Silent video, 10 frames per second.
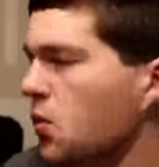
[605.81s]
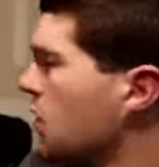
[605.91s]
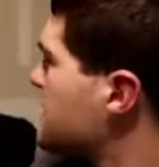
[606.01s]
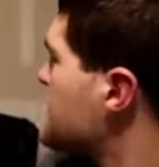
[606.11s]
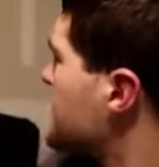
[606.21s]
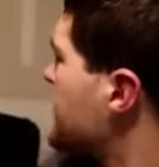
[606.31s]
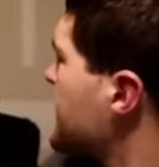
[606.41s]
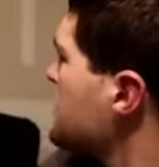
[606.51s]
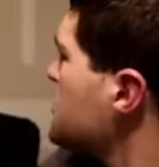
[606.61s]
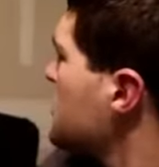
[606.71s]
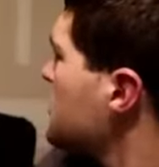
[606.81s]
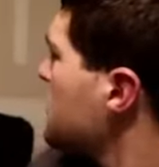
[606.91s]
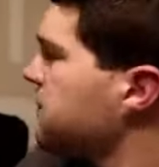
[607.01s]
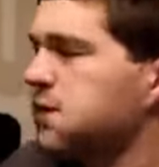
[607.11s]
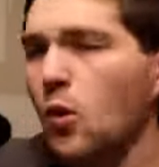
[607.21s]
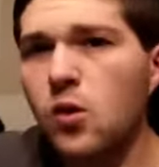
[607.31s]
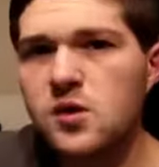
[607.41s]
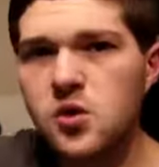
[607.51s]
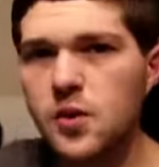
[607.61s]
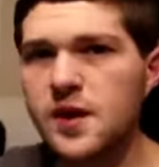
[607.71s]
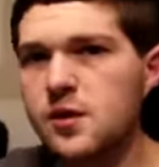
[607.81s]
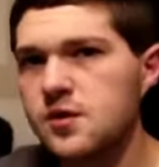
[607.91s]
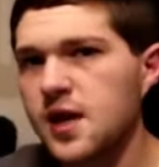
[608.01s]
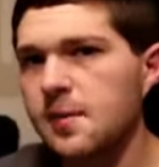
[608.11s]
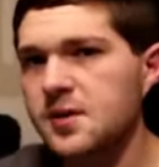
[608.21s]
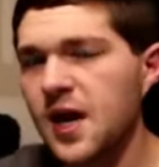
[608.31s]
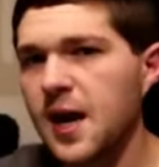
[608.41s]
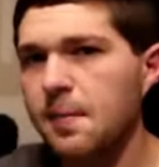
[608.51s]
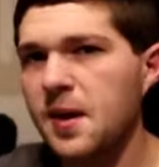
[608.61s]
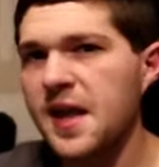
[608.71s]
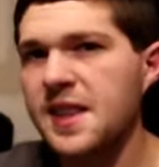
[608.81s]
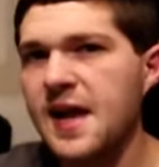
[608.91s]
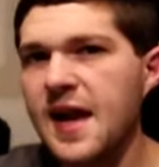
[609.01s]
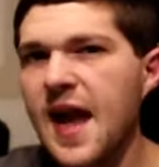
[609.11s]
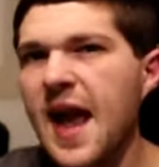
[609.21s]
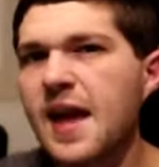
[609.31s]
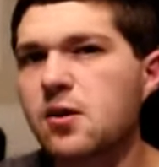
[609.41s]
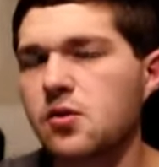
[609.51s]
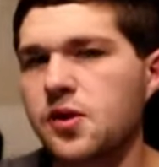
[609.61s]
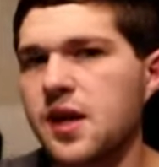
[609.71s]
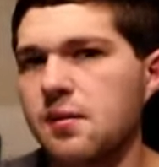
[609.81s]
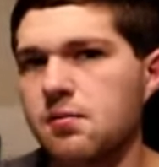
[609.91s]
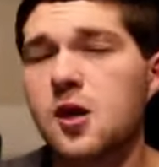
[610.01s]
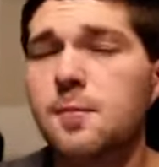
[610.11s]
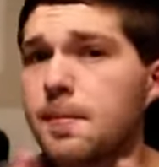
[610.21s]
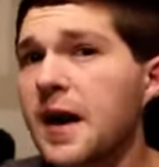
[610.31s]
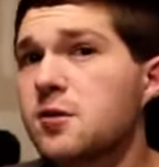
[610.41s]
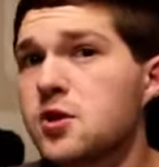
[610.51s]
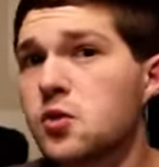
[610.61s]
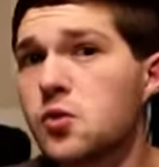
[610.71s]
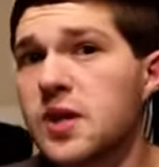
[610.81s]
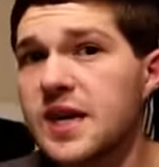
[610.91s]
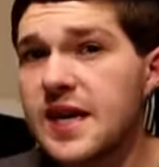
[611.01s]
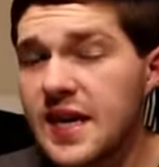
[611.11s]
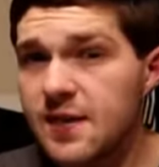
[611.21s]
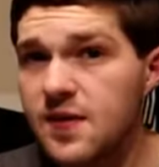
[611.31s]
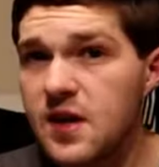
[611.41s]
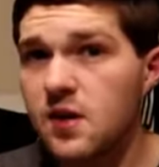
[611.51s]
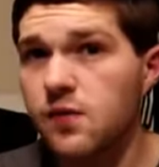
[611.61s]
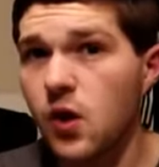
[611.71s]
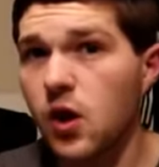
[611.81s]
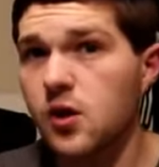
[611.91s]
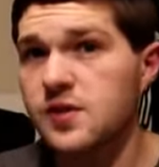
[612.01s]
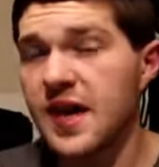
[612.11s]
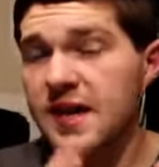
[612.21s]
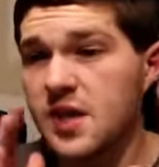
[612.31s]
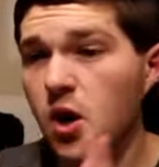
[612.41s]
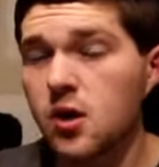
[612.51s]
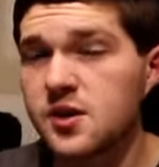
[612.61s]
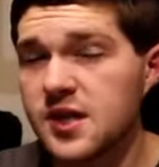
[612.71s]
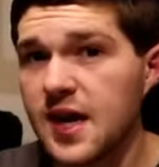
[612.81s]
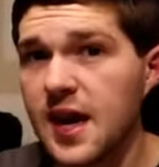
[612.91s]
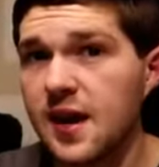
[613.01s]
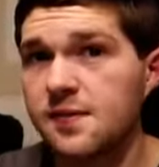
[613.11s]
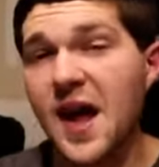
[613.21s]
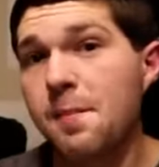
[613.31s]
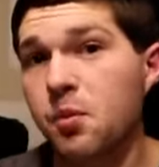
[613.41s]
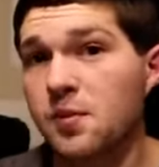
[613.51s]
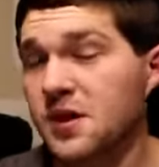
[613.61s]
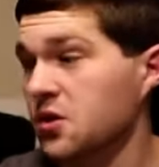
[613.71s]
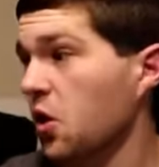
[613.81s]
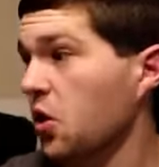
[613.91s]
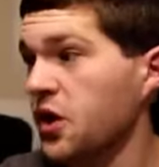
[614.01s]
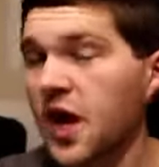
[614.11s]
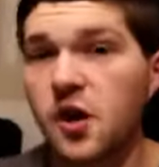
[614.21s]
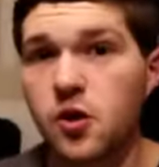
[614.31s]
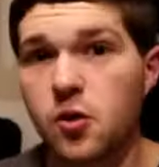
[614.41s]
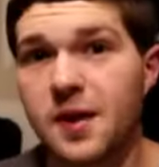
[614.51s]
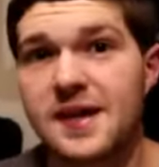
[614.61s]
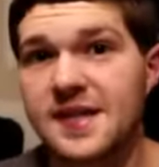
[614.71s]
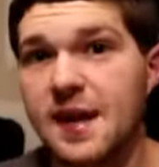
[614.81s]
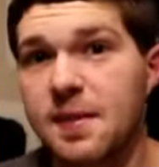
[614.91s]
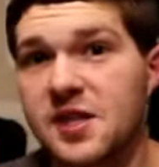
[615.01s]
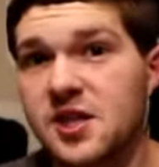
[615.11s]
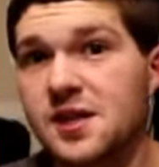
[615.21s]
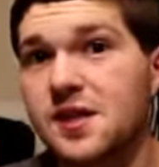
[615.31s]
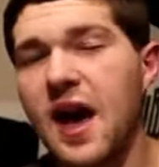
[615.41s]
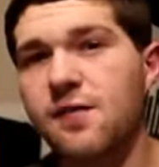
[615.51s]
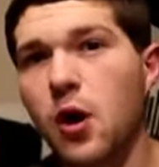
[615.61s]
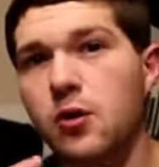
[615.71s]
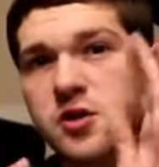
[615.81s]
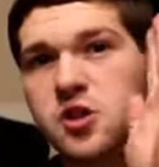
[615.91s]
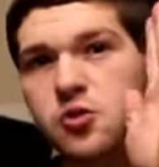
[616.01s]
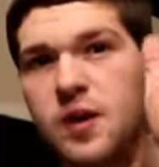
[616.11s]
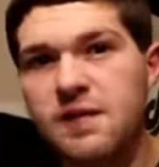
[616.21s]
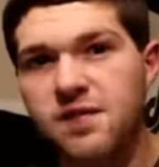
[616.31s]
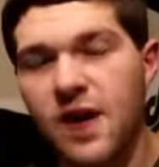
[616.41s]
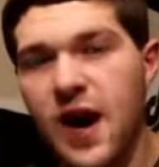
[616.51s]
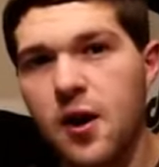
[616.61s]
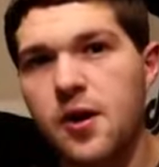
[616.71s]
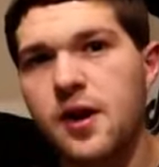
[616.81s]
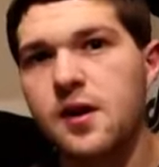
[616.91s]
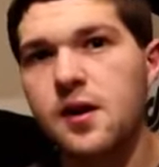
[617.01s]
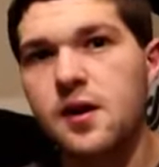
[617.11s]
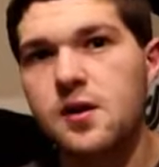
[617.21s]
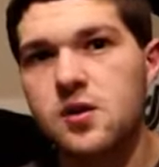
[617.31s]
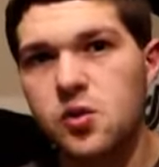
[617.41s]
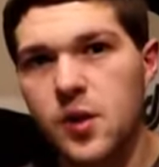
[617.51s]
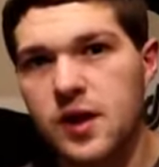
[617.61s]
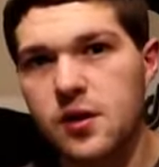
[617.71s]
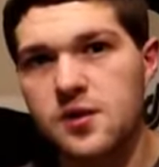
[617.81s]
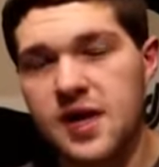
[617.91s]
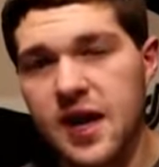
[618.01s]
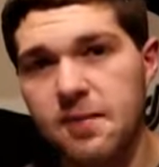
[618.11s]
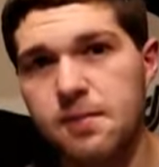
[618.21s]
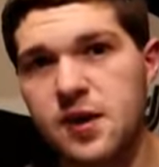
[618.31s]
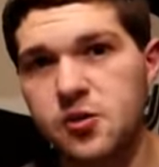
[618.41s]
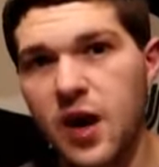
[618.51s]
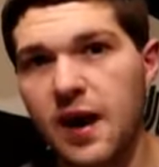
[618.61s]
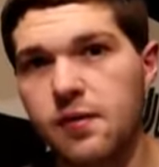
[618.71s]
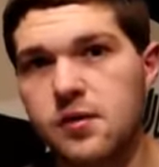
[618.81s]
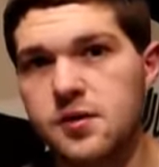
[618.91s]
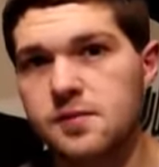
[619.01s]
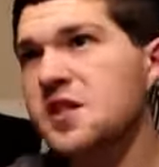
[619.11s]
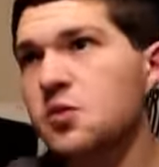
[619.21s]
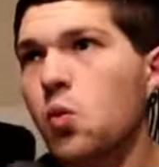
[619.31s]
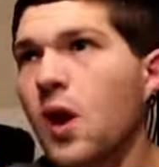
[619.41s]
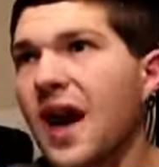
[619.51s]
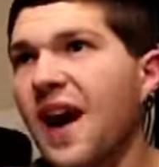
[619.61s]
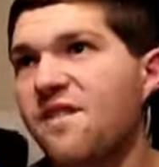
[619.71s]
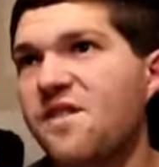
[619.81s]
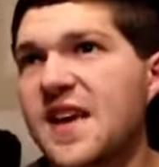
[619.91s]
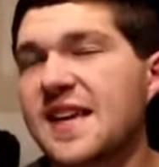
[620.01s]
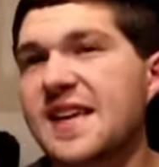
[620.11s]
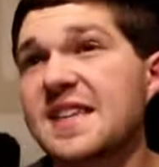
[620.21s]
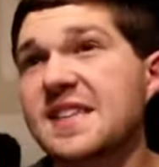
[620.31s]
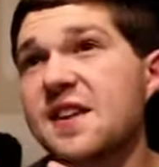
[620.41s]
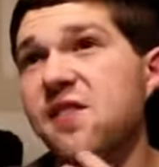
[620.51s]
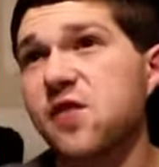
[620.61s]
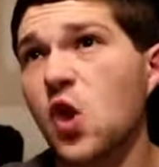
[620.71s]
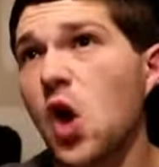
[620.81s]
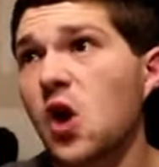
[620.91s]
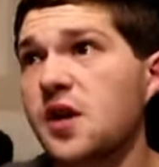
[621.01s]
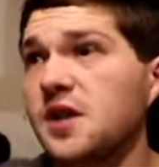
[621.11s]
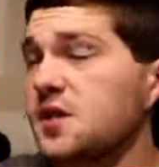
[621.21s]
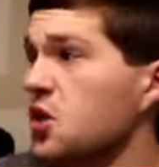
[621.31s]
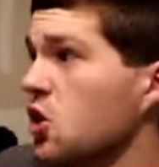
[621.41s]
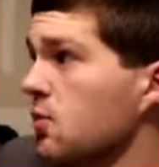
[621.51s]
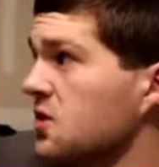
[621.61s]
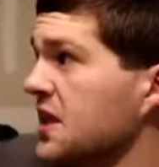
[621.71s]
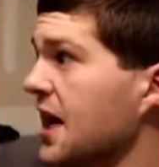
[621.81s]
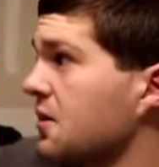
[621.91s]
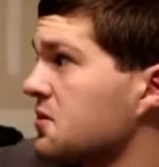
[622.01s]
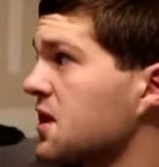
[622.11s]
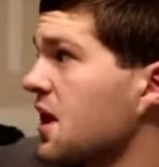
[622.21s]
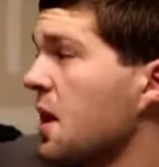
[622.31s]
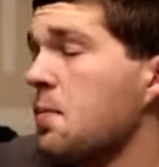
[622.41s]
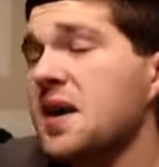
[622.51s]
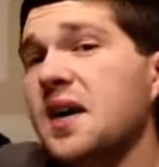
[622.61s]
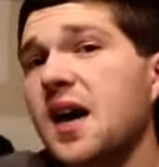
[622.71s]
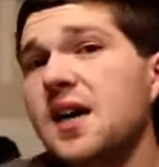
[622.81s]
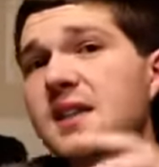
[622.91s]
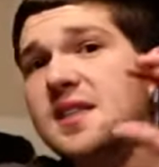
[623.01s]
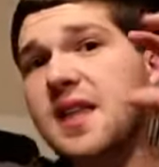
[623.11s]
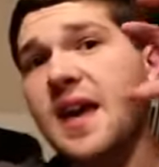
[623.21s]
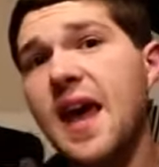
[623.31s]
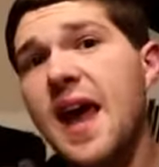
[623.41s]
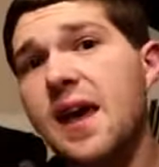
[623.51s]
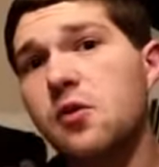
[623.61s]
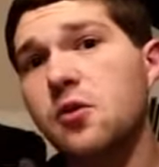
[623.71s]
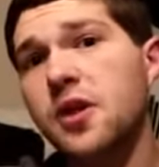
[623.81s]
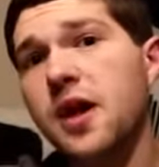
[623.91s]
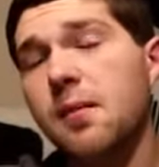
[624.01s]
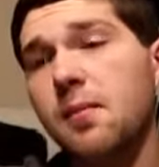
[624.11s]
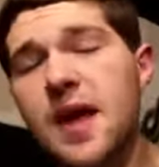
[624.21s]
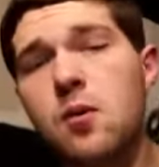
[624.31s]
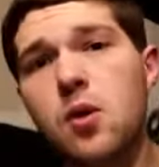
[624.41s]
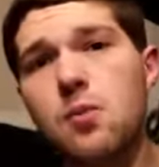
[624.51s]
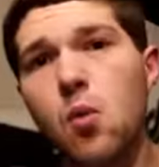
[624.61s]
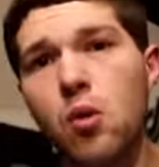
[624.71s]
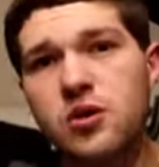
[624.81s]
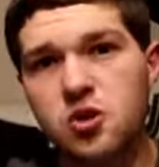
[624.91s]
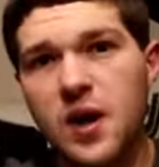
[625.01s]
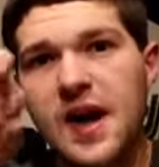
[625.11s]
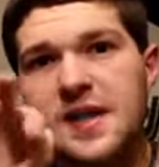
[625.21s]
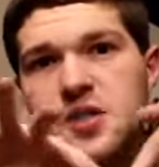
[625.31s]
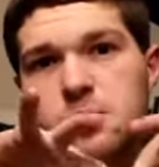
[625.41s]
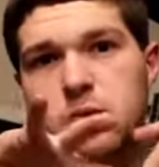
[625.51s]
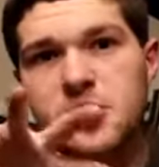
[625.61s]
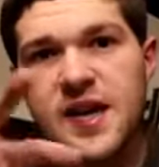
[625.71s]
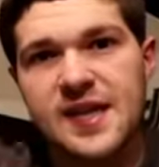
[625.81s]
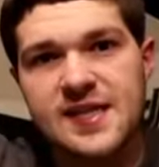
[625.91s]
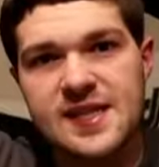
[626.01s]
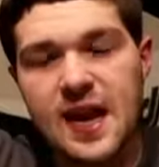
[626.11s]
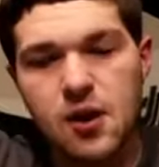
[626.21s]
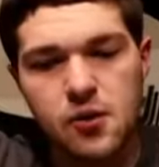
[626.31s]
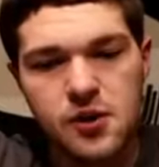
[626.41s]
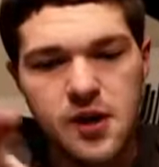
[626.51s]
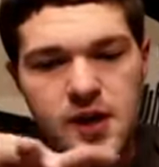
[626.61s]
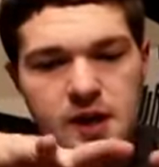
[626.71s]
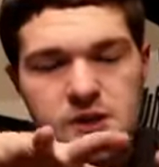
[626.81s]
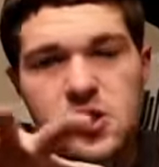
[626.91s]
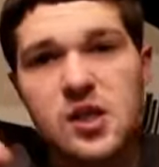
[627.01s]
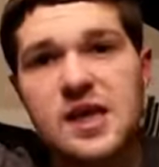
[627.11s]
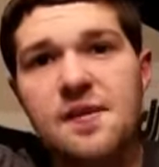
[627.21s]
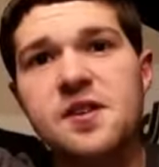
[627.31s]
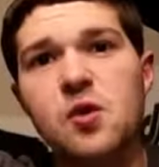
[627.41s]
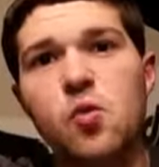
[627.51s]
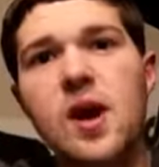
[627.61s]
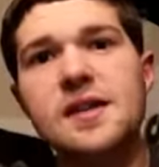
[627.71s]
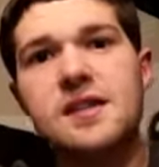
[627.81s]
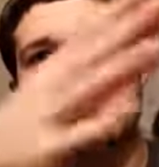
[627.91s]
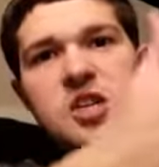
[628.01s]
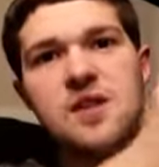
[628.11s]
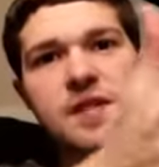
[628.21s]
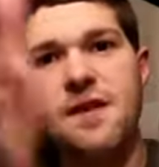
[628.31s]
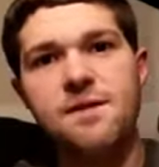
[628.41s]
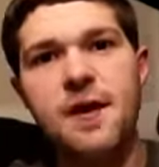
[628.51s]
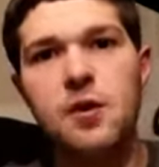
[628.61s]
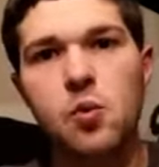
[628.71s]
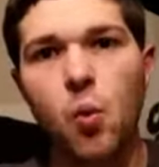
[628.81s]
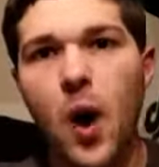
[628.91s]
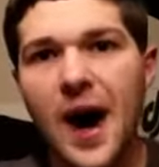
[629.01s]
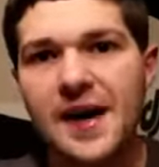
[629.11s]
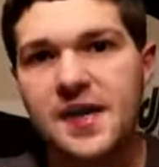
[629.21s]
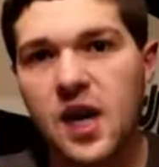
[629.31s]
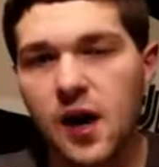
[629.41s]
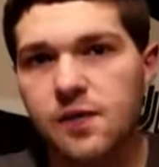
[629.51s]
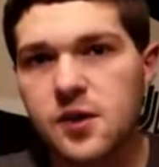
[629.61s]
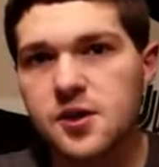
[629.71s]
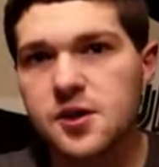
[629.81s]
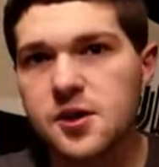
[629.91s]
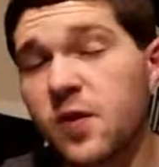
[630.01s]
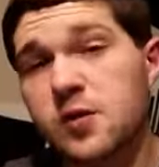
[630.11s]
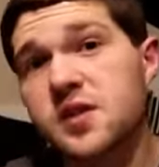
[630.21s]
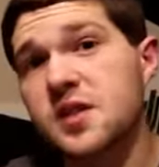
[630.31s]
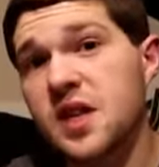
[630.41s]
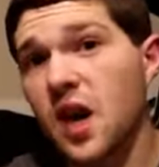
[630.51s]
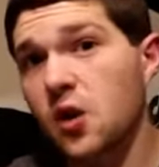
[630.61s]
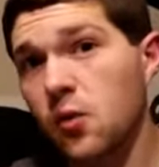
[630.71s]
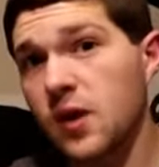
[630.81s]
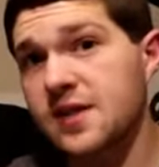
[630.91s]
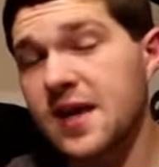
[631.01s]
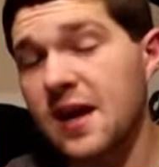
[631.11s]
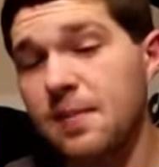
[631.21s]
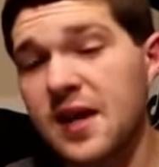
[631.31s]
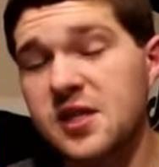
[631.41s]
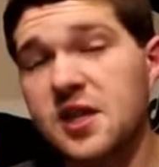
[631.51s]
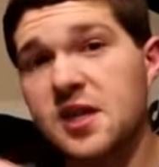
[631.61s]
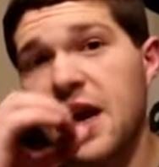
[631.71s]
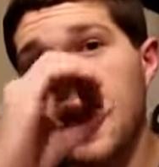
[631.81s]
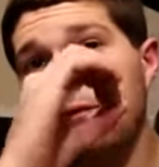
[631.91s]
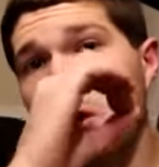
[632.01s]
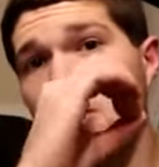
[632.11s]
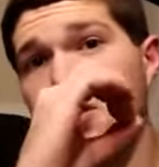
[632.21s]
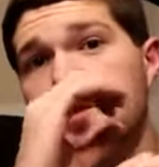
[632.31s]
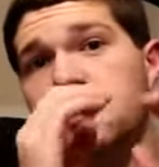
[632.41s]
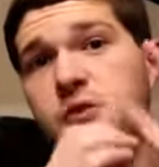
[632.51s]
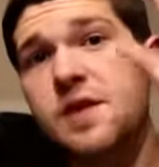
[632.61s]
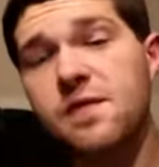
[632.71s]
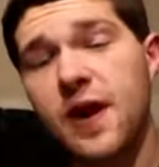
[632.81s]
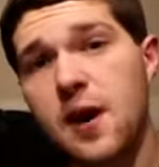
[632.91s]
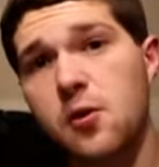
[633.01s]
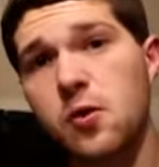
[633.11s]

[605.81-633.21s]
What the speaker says: was they took 4 tweeters up top and they angled them. Compared to the EV Evolves and the RCF and pretty much all the other arrays that I mentioned have all straight firing tweeters and mid drivers, which is what I think is the flaw in the turbo sounds. Because they angled them, they were more trying to project sound to the left and right to achieve that very wide coverage, versus the other ones that I mentioned have all the straight firing